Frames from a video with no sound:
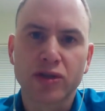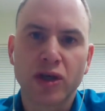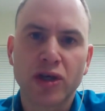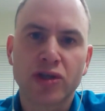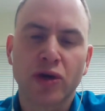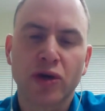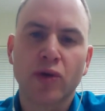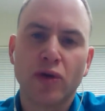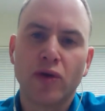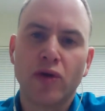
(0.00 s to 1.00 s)
So
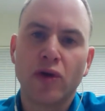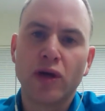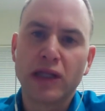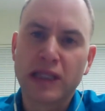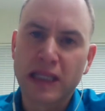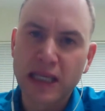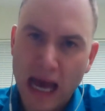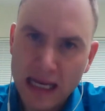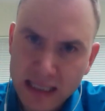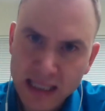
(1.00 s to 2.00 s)
as
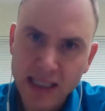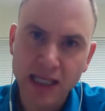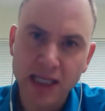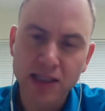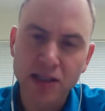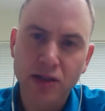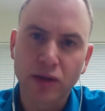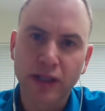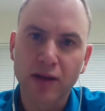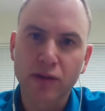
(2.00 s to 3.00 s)
these things go
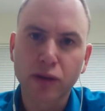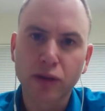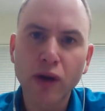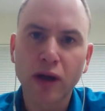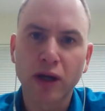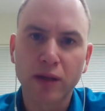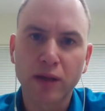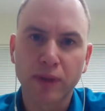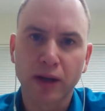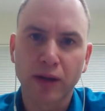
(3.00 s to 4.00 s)
down through our gut
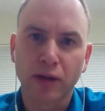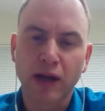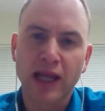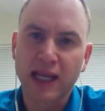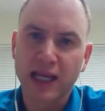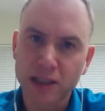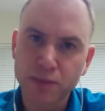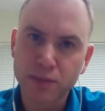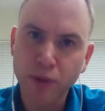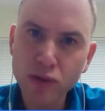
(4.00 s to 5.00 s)
barrier and then
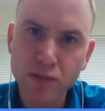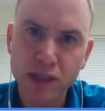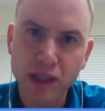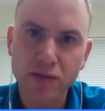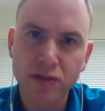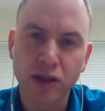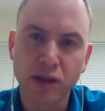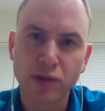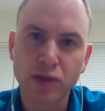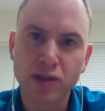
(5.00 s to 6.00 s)
expose themselves to the
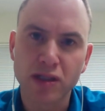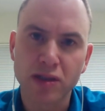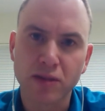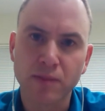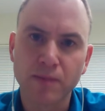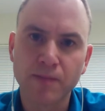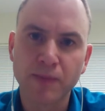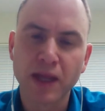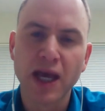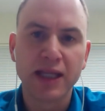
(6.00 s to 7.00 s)

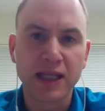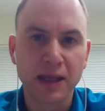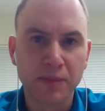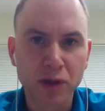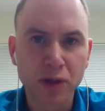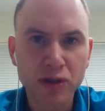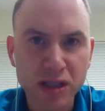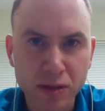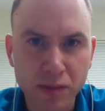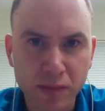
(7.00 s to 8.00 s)
immune system
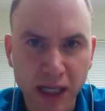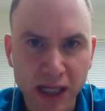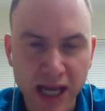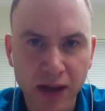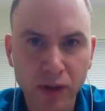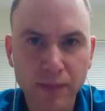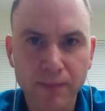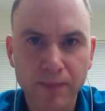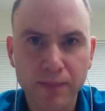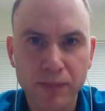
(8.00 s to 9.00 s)
gets angry,
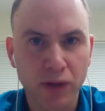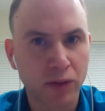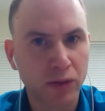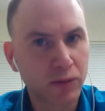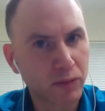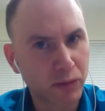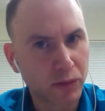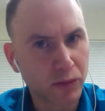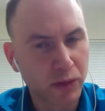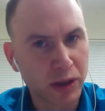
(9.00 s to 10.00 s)
so
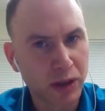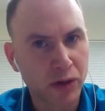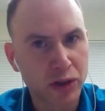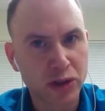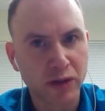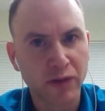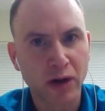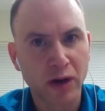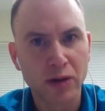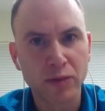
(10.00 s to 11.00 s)
the origins of
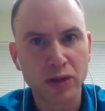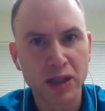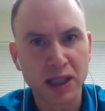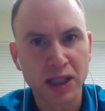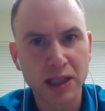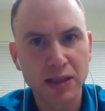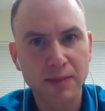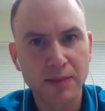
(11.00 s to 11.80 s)
autoimmune disease.